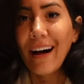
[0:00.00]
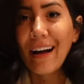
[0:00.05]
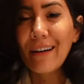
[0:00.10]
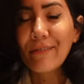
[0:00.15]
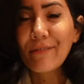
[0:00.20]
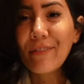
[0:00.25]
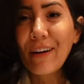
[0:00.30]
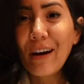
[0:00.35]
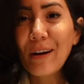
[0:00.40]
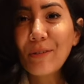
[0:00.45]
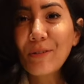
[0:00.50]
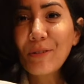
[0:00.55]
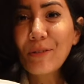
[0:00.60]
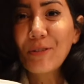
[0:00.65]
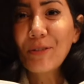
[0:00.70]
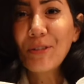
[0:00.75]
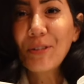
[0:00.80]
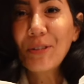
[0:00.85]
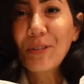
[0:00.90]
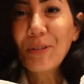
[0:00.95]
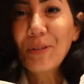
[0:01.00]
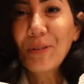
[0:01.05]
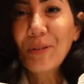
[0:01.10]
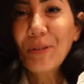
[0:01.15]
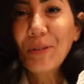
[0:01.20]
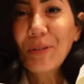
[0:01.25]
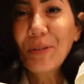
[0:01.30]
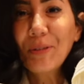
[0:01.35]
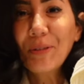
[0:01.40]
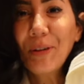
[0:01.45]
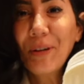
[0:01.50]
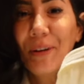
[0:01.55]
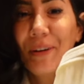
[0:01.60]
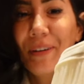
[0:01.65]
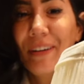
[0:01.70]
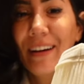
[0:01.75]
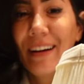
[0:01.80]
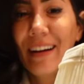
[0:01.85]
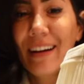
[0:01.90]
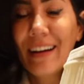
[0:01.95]
I found two
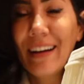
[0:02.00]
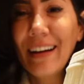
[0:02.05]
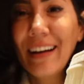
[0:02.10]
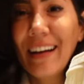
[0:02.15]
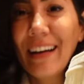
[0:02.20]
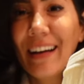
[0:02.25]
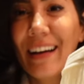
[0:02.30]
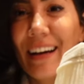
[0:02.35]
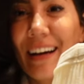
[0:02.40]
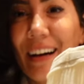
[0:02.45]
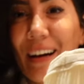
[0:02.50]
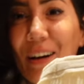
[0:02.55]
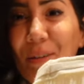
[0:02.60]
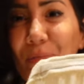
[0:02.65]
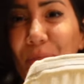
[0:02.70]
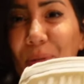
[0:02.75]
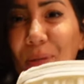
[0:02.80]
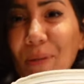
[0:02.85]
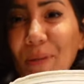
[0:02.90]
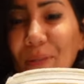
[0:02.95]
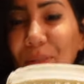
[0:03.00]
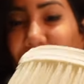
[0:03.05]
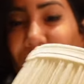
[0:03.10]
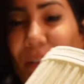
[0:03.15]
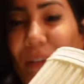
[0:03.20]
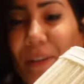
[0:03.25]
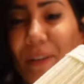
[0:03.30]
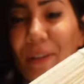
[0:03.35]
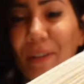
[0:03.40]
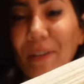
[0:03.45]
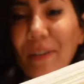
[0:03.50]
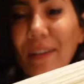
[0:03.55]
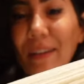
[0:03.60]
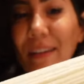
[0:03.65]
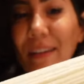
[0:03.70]
how beautiful.